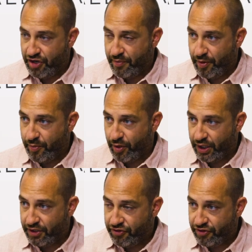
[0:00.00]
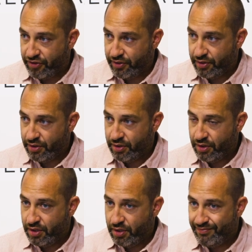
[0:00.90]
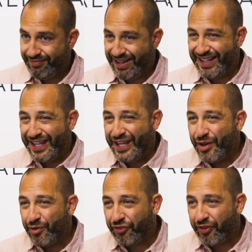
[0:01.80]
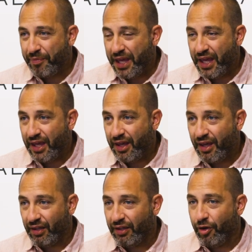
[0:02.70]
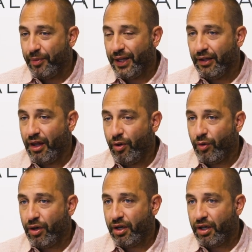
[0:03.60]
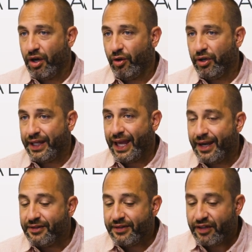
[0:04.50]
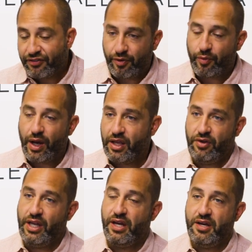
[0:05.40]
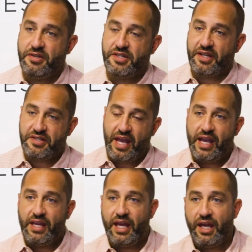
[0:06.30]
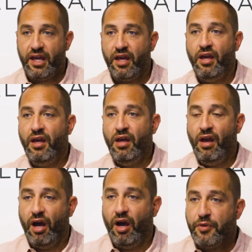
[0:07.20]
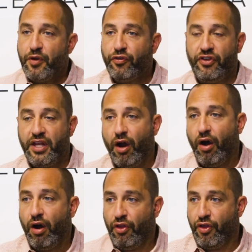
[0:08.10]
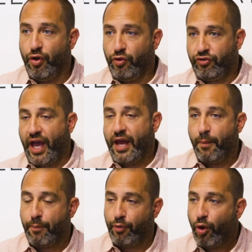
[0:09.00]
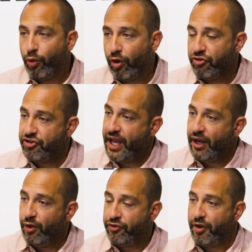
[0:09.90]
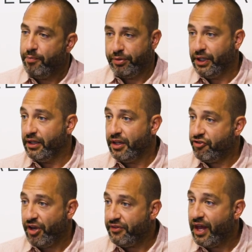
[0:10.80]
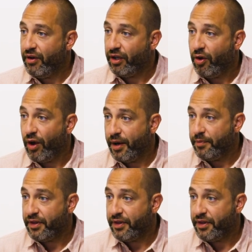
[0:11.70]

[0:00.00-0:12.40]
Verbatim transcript: jumbo mortgage. Okay. It used to be a little bit lower. You know, to get a decent rate, you needed a six eighty. Mm-hmm. Um, you've seen all those kind of broker channels completely shut down and go out of